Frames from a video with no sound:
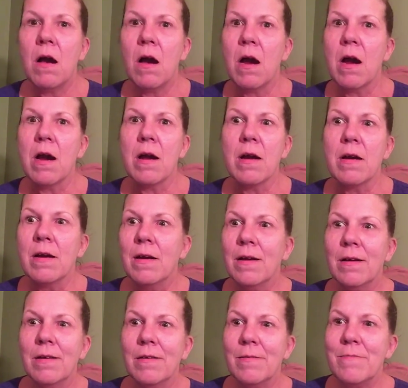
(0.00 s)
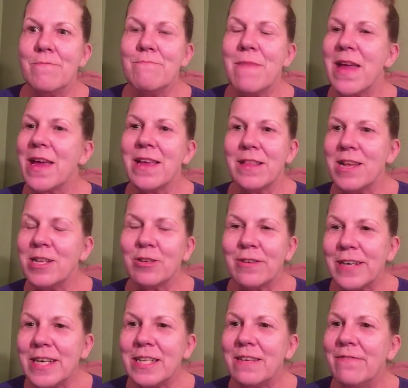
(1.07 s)
are making these
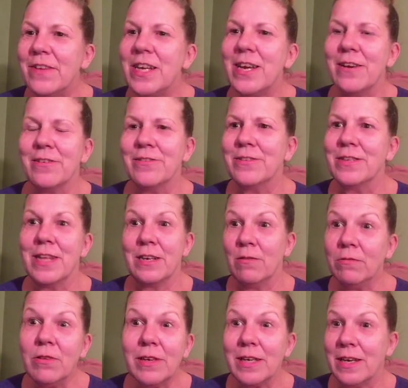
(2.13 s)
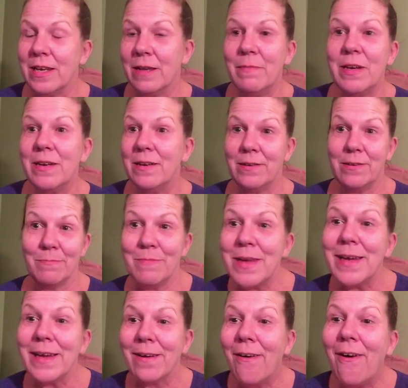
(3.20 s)
crazy videos, and they don't look inhibited to
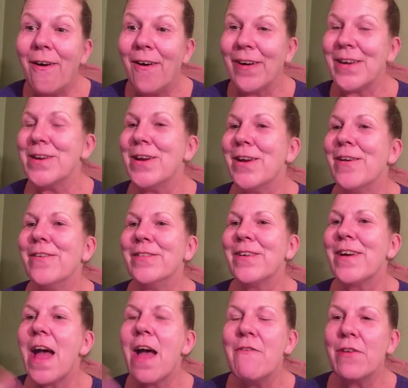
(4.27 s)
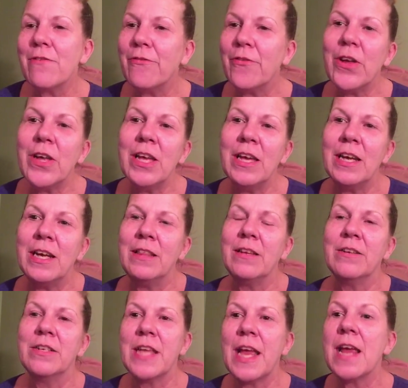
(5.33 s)
me at all, you know, and they're having fun, and
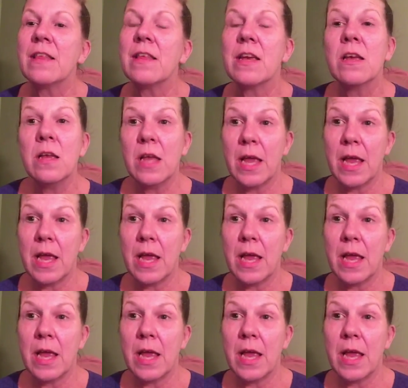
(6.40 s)
they're saying things.